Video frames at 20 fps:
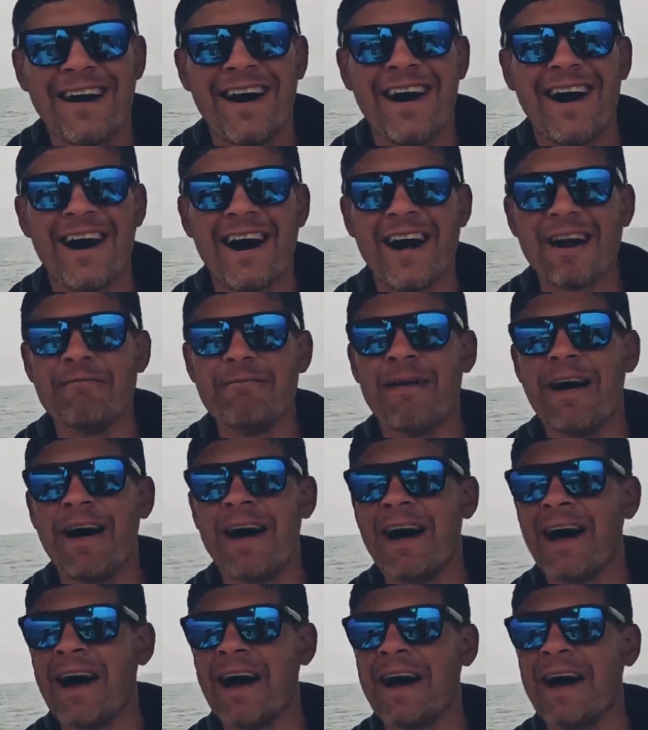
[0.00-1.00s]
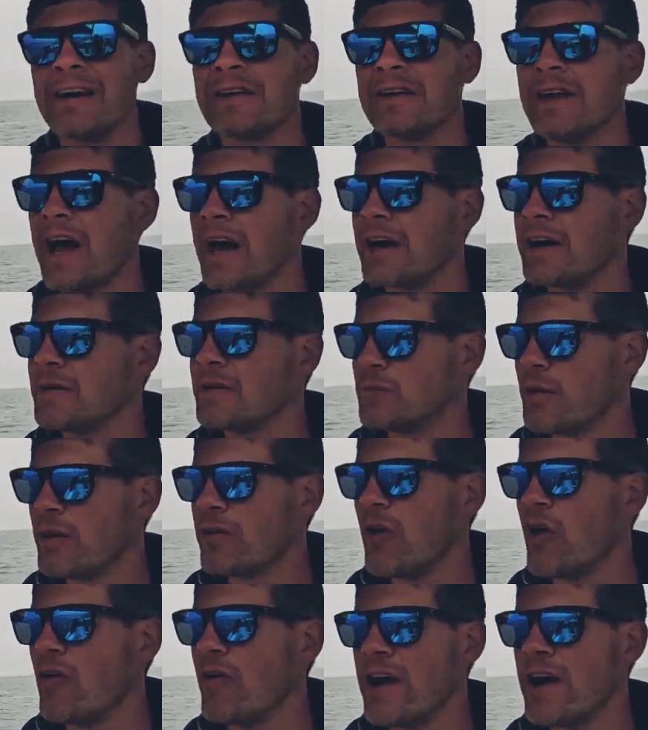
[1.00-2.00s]
Yeah,
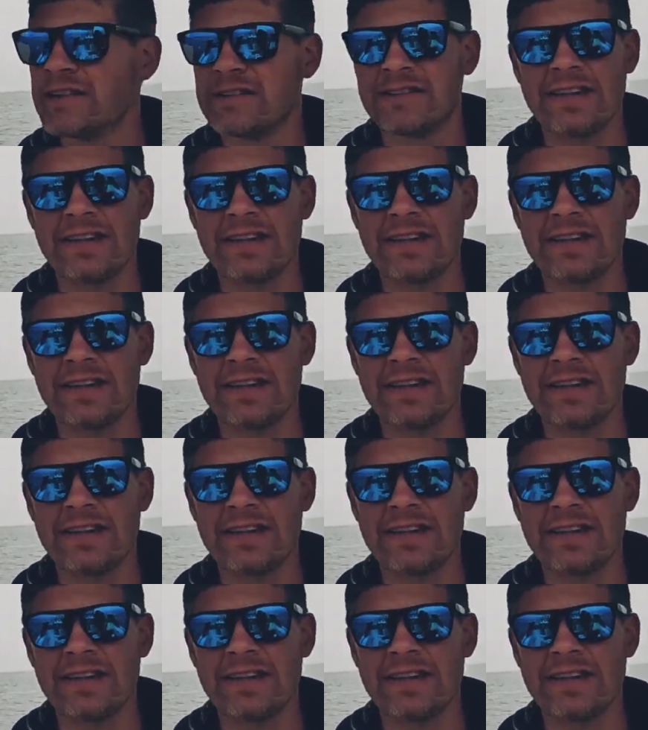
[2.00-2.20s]
we're all right.